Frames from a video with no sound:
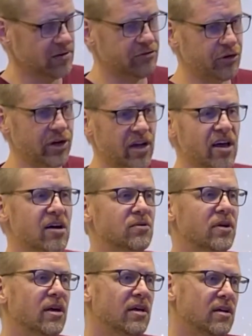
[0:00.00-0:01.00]
free account,
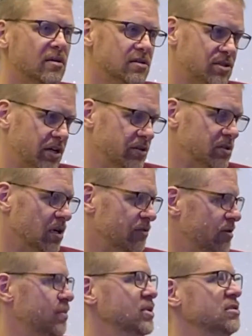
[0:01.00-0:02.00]
set yourself
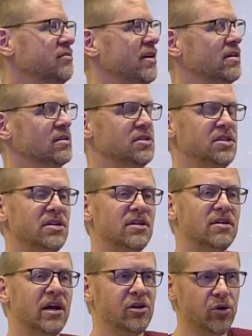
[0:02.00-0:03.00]
up as a
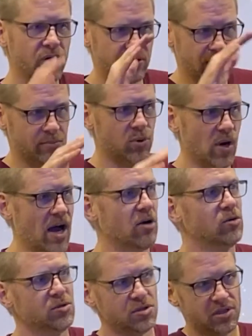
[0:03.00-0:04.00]
volunteer, and you can then
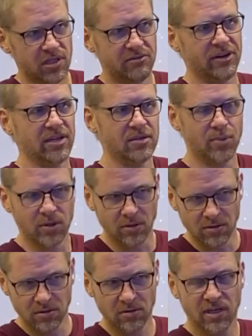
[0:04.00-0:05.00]
browse the available
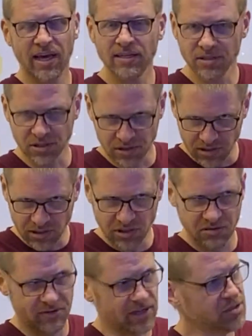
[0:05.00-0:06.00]
cases, these
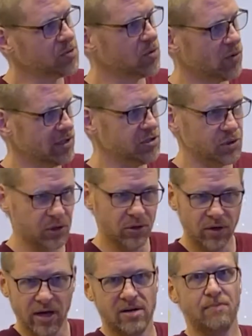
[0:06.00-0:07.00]
device requests. You can
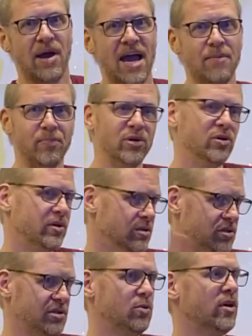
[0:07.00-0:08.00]
look on a map, and you can
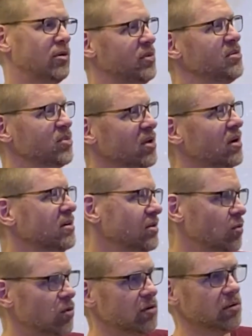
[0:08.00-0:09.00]
see where people are in the
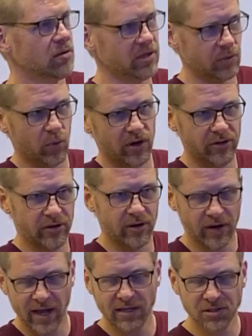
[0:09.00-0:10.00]
world and where there are
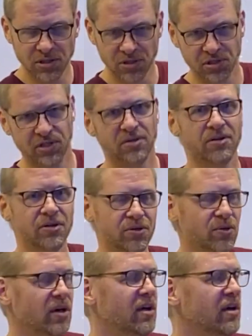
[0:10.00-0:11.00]
cases near
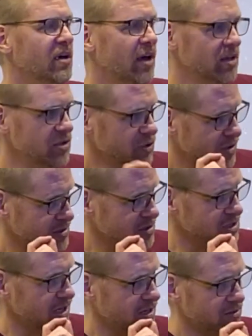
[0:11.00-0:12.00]
you, and you can
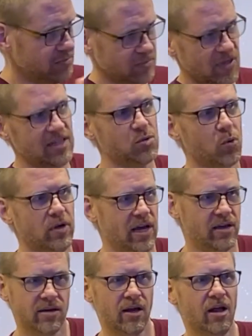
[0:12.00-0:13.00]
say, that's one I
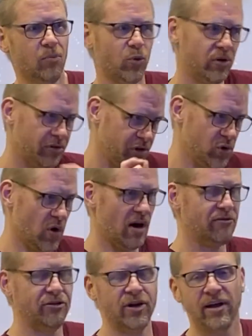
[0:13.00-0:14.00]
can help with, and you
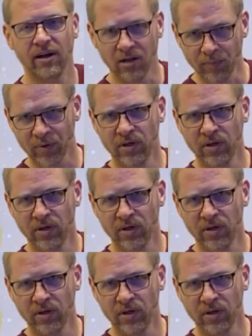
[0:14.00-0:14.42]
offer to help,